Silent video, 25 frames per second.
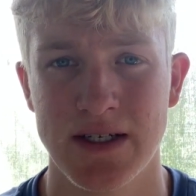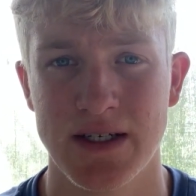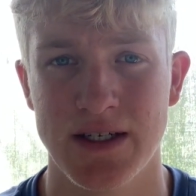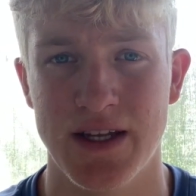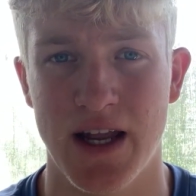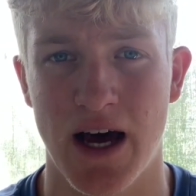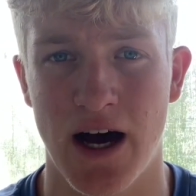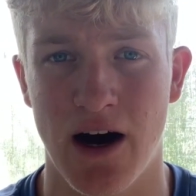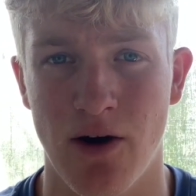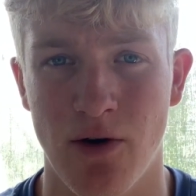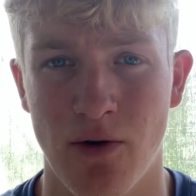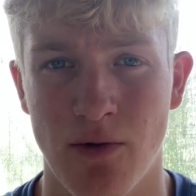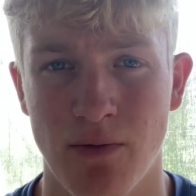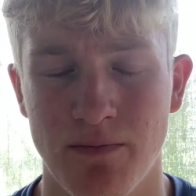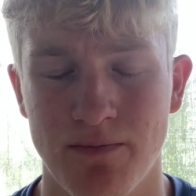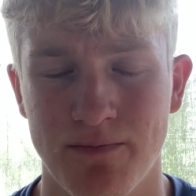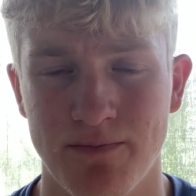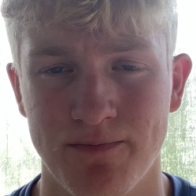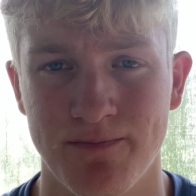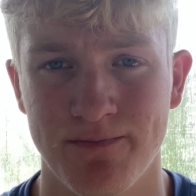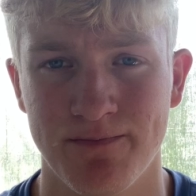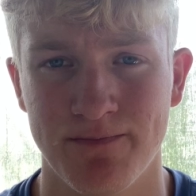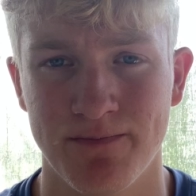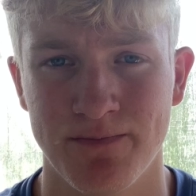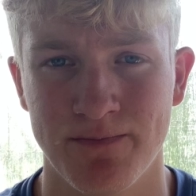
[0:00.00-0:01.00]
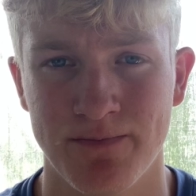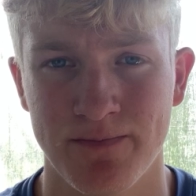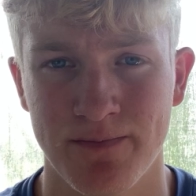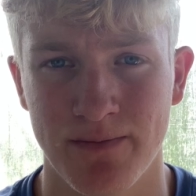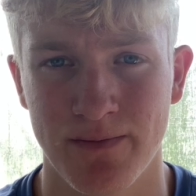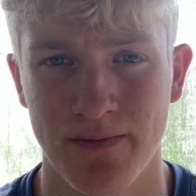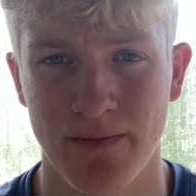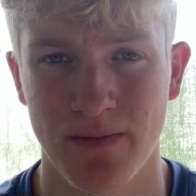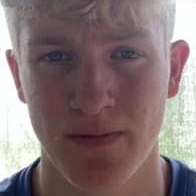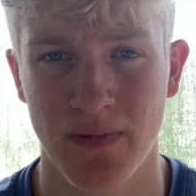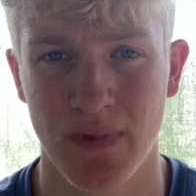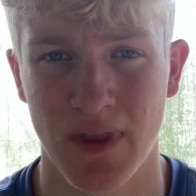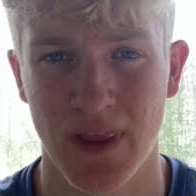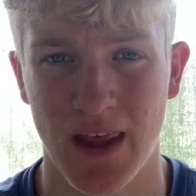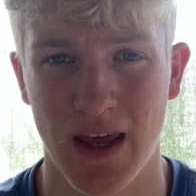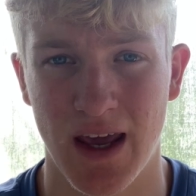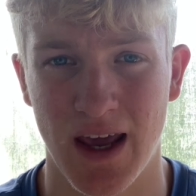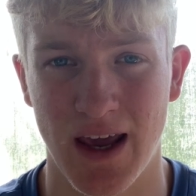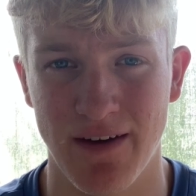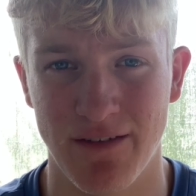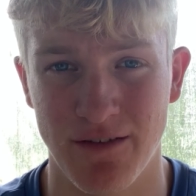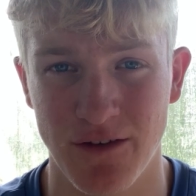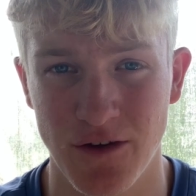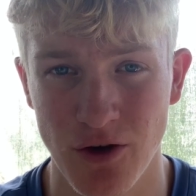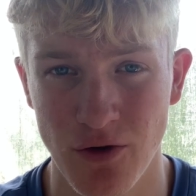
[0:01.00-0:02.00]
Now,
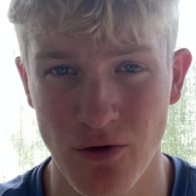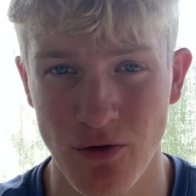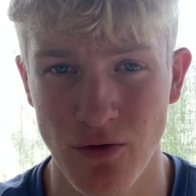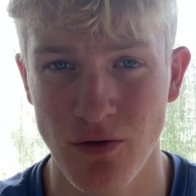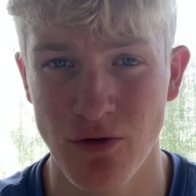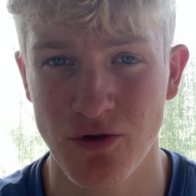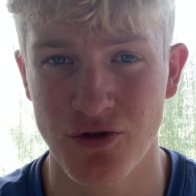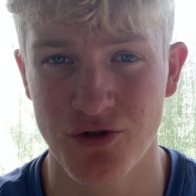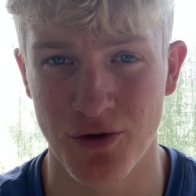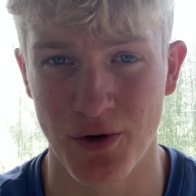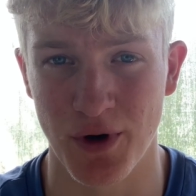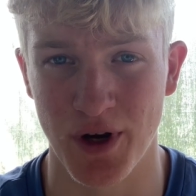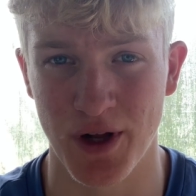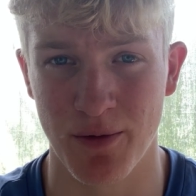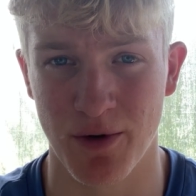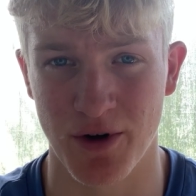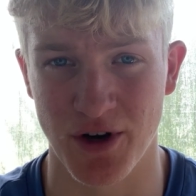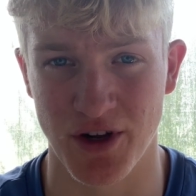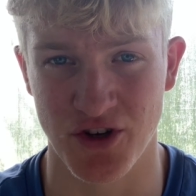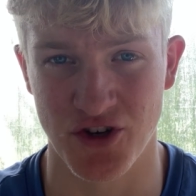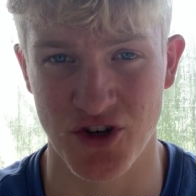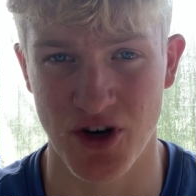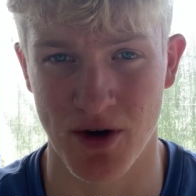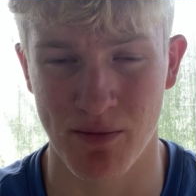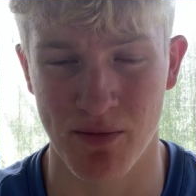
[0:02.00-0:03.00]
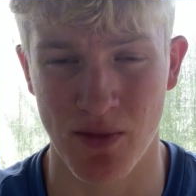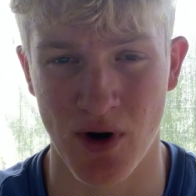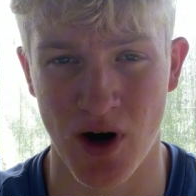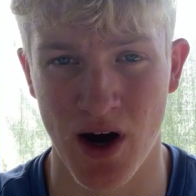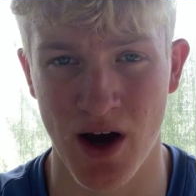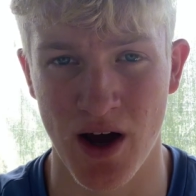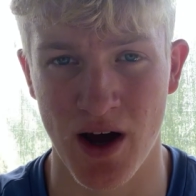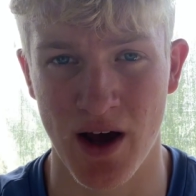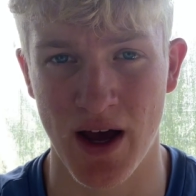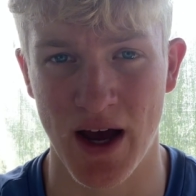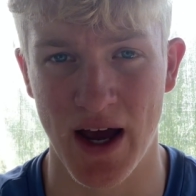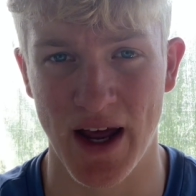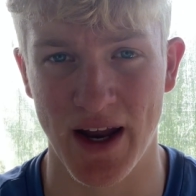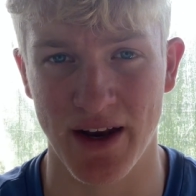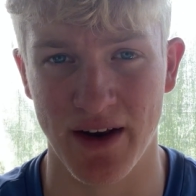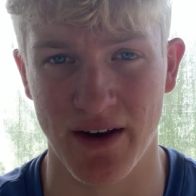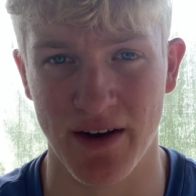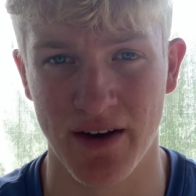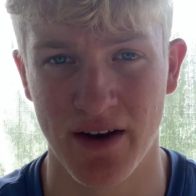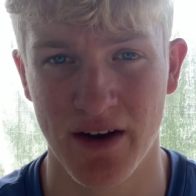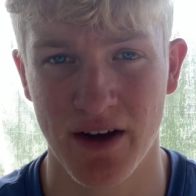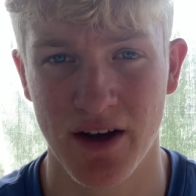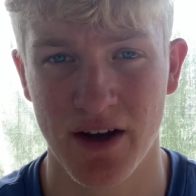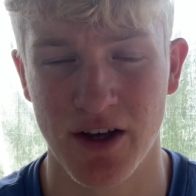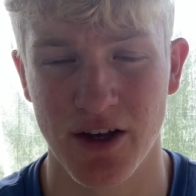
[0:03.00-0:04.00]
if you truly want to jump higher and
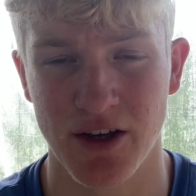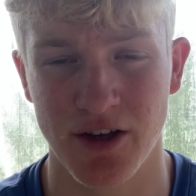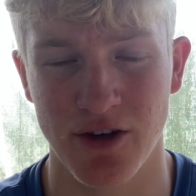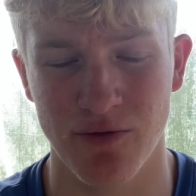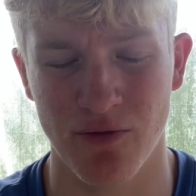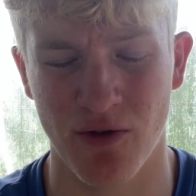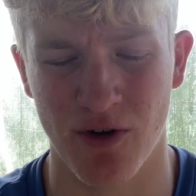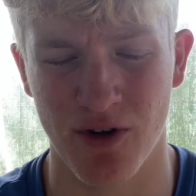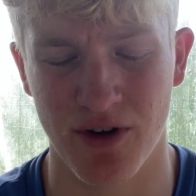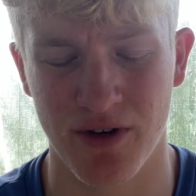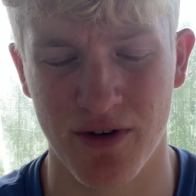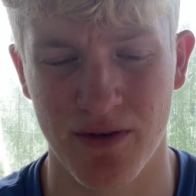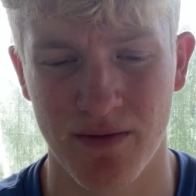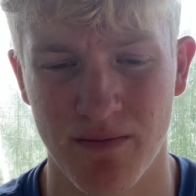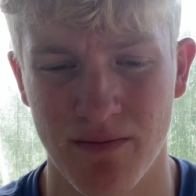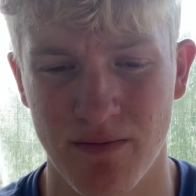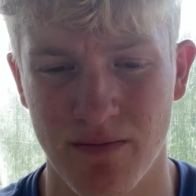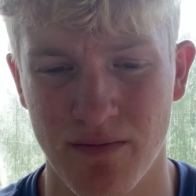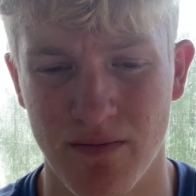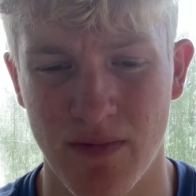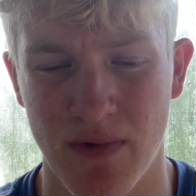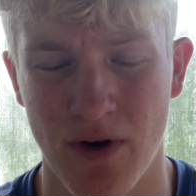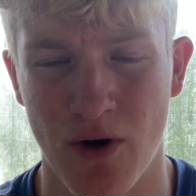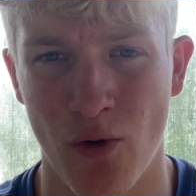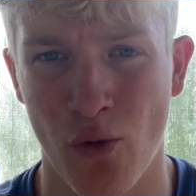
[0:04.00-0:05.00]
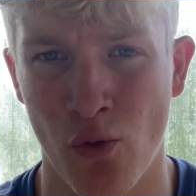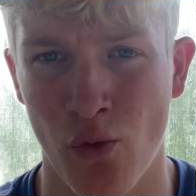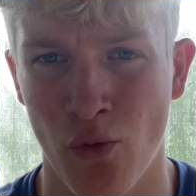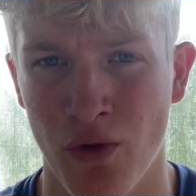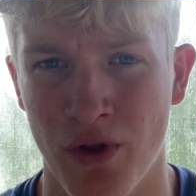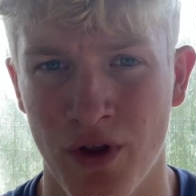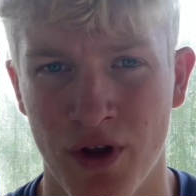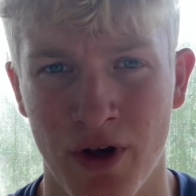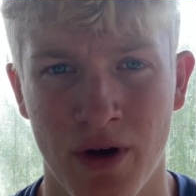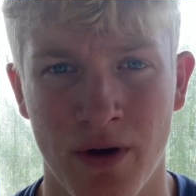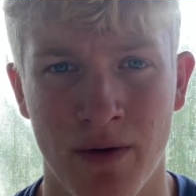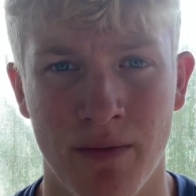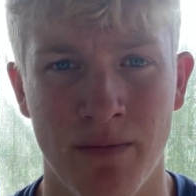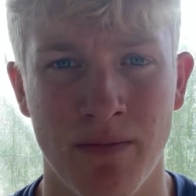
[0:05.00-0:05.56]
you want all the